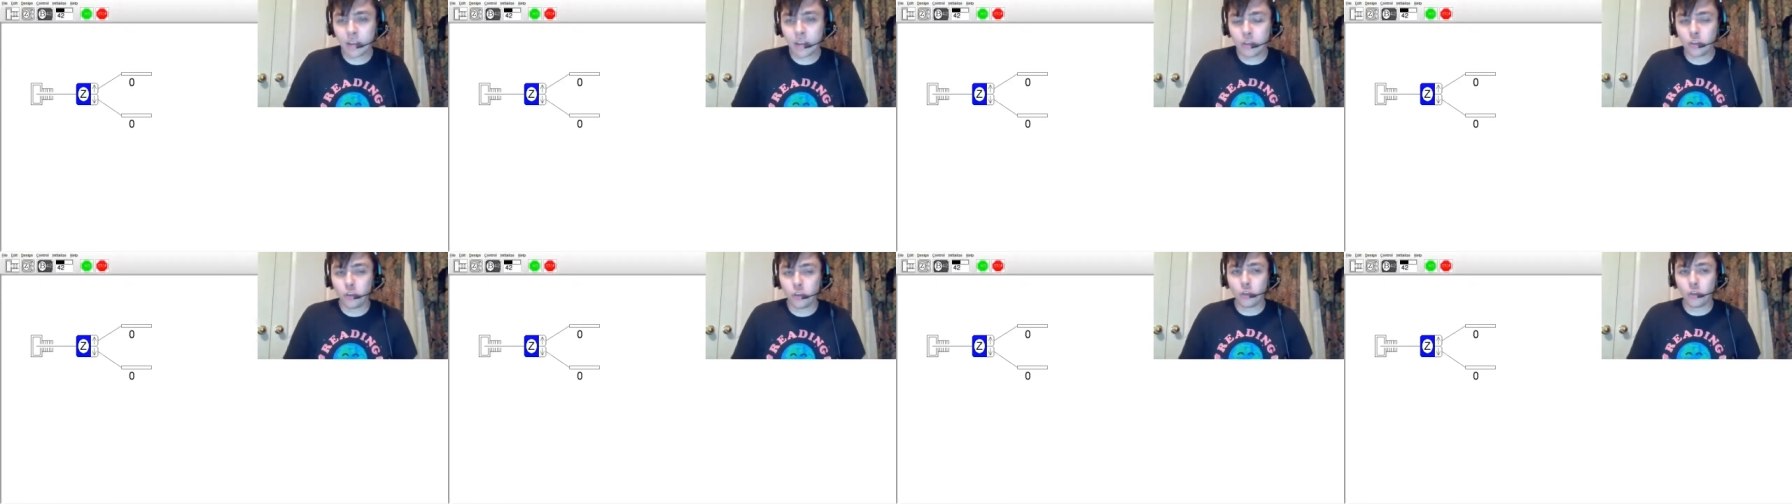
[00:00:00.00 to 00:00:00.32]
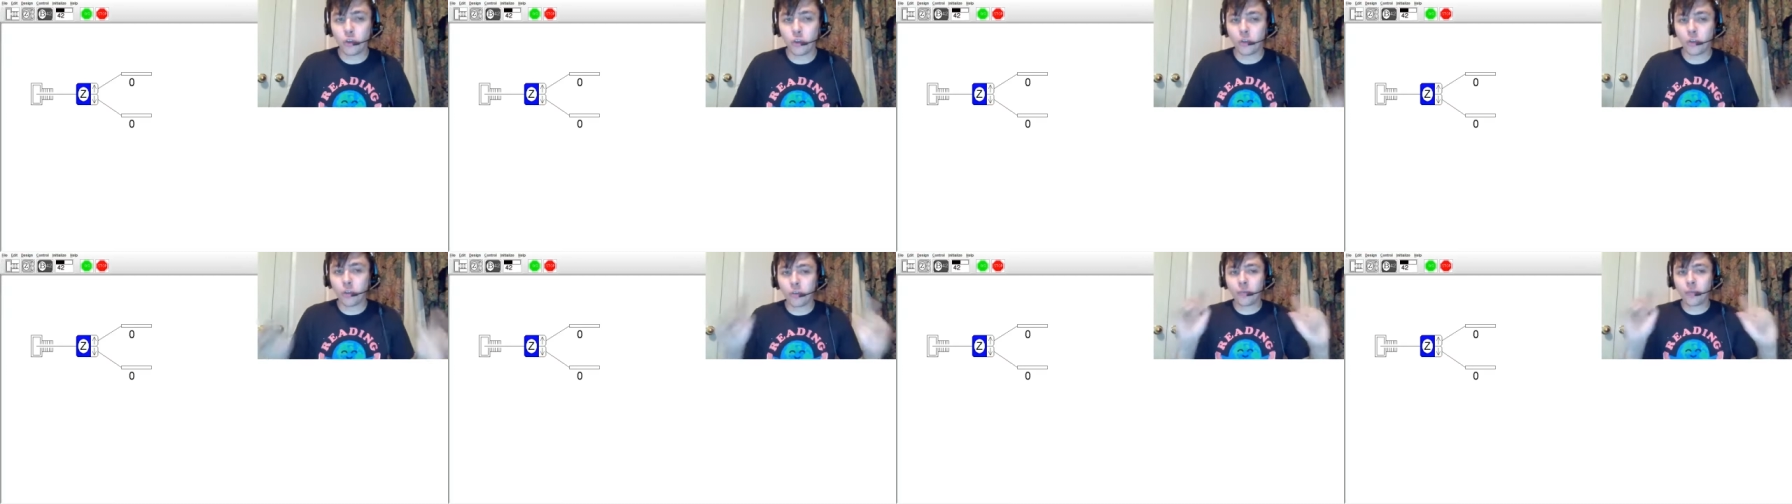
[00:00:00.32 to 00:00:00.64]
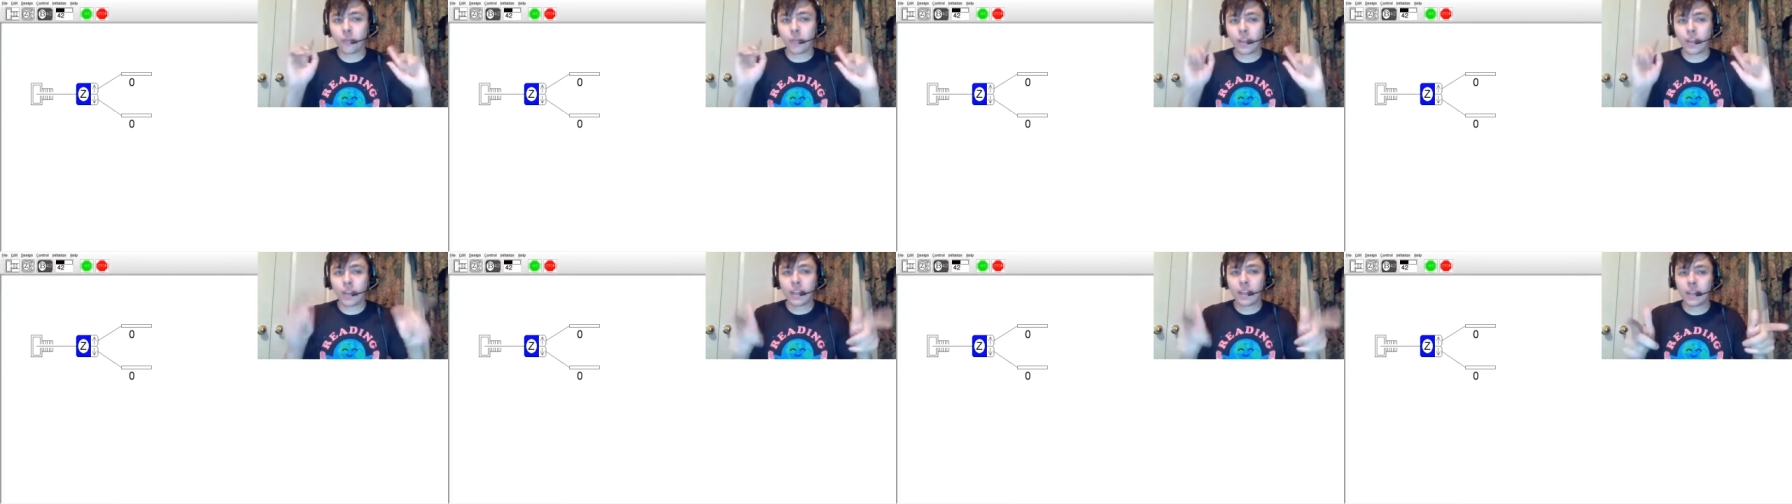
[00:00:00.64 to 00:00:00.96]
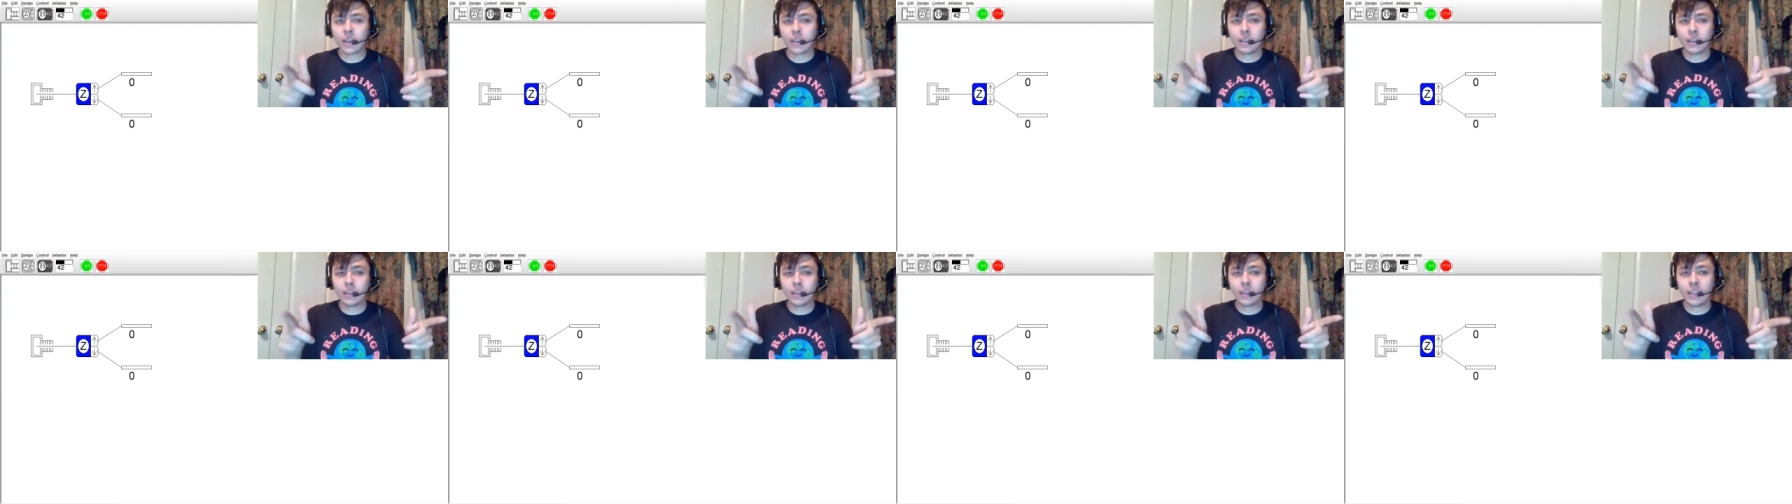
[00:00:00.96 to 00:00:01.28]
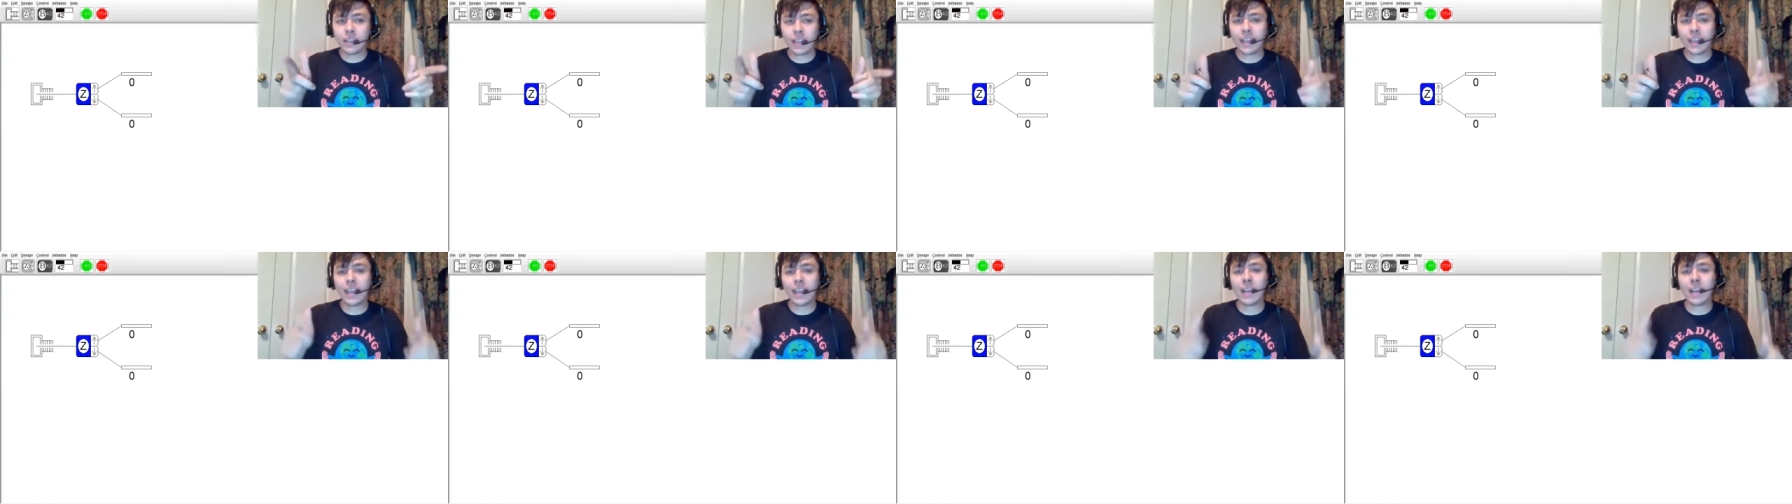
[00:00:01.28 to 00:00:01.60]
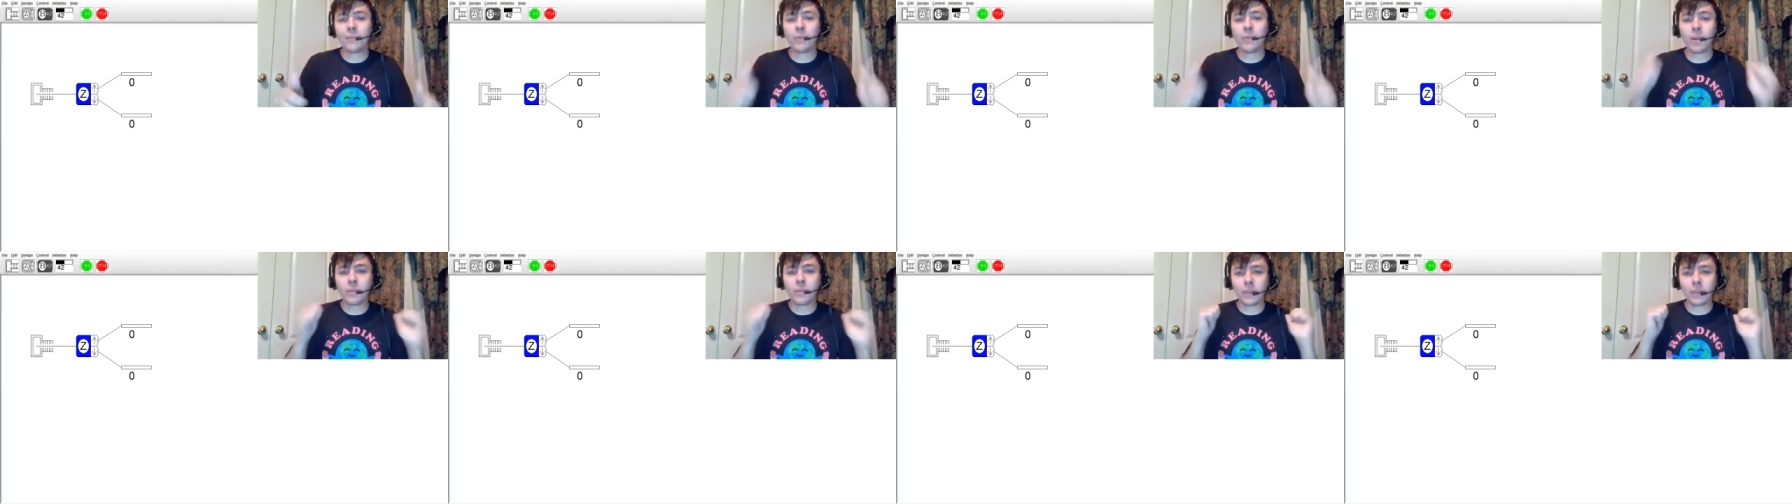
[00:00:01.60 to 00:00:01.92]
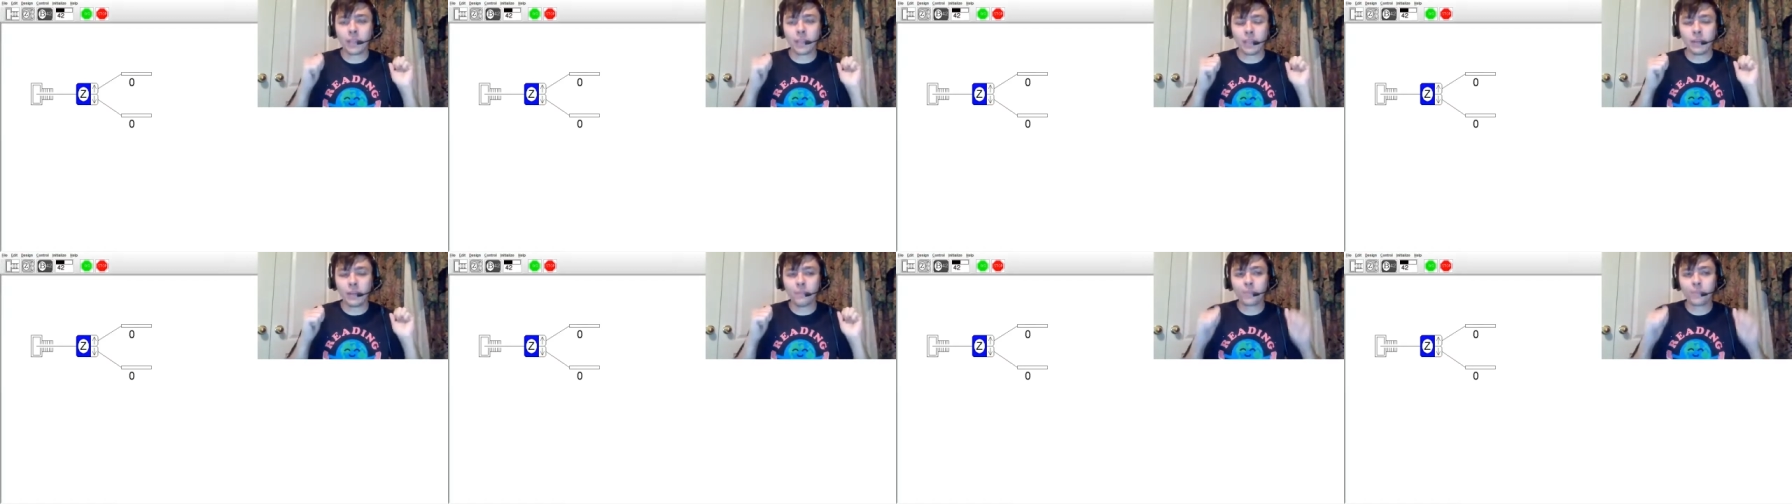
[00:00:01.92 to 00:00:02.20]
you're the fan, and I'm Romin.